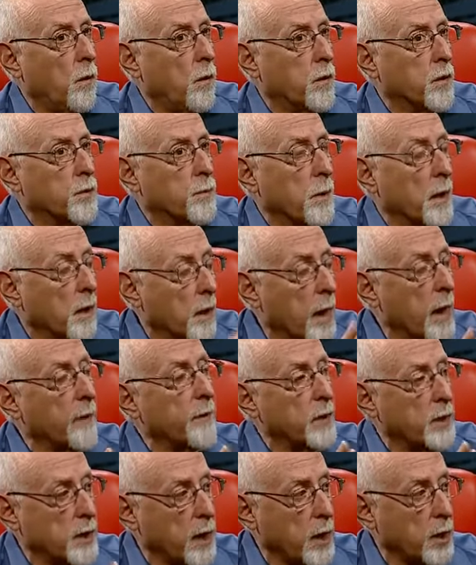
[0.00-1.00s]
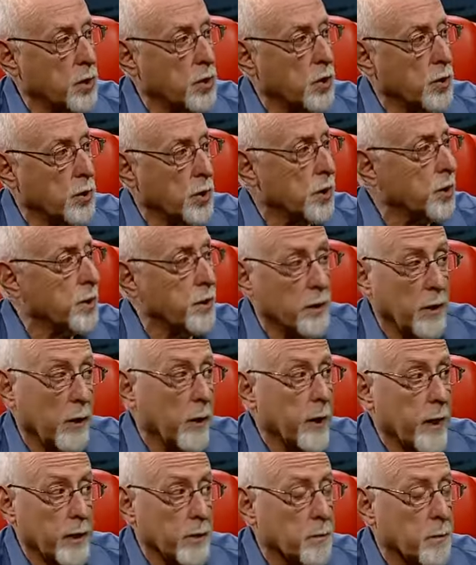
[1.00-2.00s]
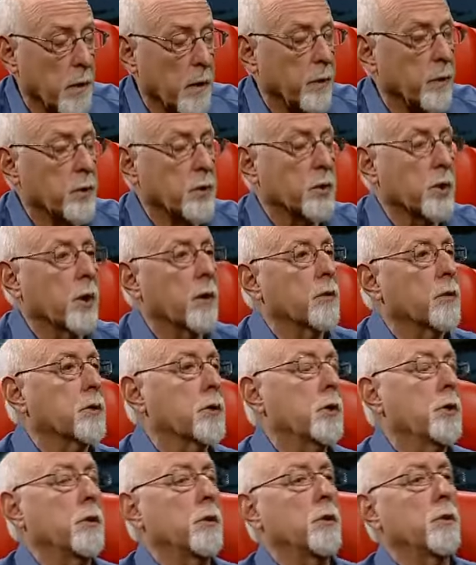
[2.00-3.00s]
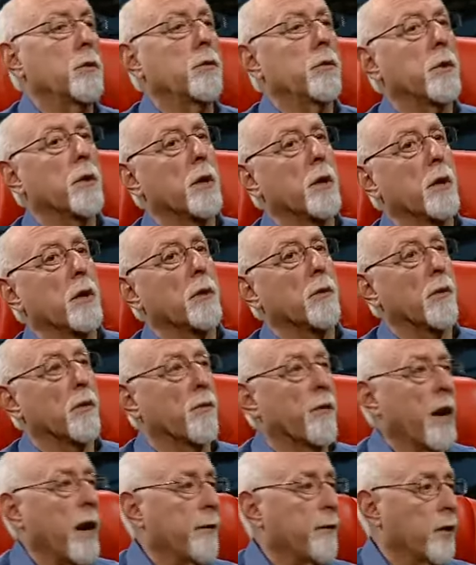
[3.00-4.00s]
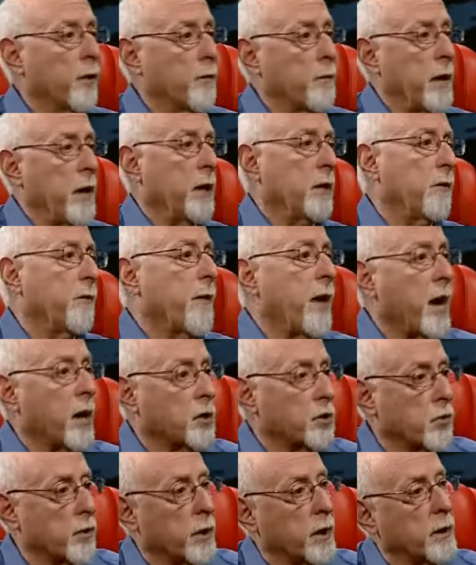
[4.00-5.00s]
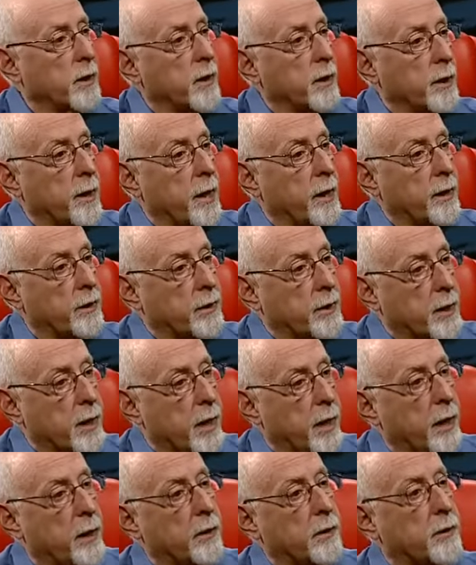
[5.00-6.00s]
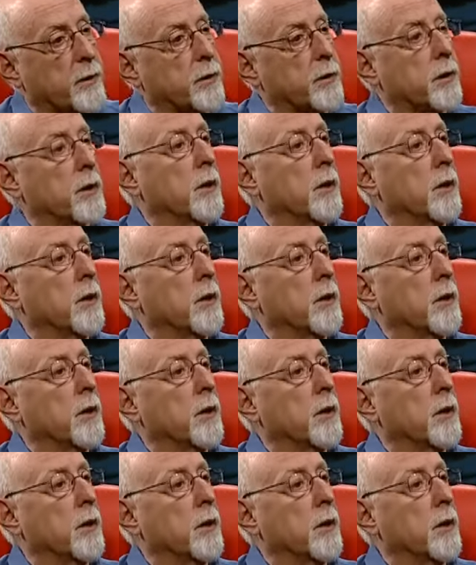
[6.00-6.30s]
There's been a lot of attention just in the last month or so to the revival of manufacturing in the United States. Yeah.